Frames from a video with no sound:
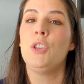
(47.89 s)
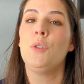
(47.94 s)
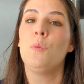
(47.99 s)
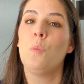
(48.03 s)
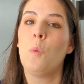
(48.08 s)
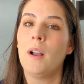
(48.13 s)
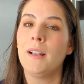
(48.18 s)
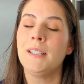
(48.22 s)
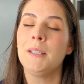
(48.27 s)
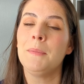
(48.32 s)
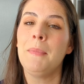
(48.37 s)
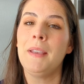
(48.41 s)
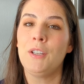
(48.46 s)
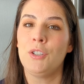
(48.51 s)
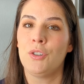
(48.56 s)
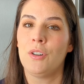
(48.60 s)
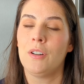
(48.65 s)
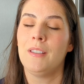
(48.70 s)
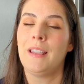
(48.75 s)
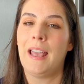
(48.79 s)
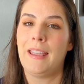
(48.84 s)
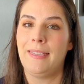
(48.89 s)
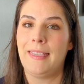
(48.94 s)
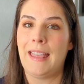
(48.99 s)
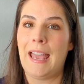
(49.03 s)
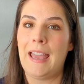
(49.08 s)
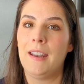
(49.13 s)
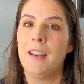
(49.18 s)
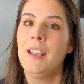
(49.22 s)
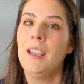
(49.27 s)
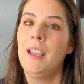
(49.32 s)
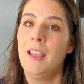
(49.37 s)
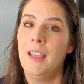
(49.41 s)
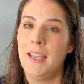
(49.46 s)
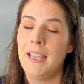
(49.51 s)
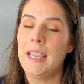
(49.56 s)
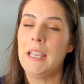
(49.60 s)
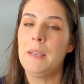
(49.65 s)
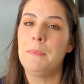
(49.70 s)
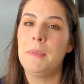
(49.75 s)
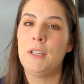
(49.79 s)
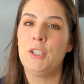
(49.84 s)
You want to make sure that that
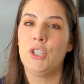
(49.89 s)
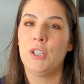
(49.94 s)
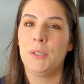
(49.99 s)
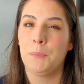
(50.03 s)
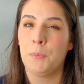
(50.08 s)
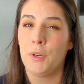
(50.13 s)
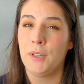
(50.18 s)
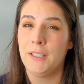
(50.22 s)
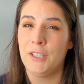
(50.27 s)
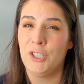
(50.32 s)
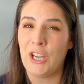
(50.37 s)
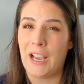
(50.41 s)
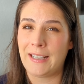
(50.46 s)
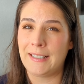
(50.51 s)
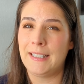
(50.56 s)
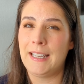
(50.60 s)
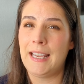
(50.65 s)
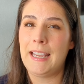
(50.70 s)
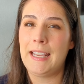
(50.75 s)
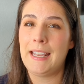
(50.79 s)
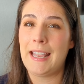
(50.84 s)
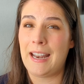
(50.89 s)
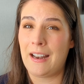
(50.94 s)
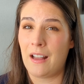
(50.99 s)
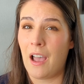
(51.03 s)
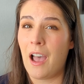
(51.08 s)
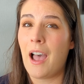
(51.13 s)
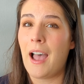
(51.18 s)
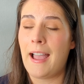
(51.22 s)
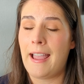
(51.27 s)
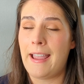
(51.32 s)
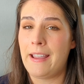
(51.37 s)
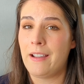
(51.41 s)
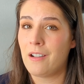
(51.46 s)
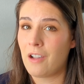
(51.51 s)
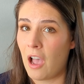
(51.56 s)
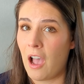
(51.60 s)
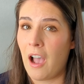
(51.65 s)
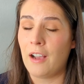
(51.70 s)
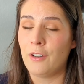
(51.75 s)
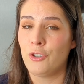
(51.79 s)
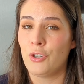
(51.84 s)
image is projecting at a high
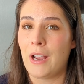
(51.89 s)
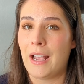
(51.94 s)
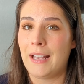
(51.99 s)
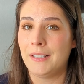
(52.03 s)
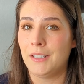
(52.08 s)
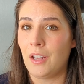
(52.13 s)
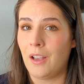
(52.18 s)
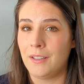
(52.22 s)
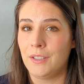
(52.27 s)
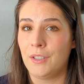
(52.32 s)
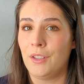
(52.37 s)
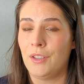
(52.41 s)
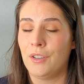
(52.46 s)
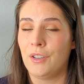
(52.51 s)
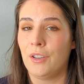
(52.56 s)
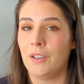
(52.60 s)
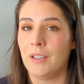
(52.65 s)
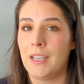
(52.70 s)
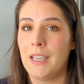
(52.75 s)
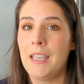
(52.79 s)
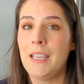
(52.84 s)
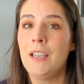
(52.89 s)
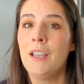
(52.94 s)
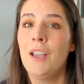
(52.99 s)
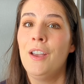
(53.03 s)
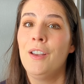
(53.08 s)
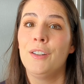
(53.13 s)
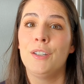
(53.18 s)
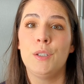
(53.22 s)
contrast onto the cookie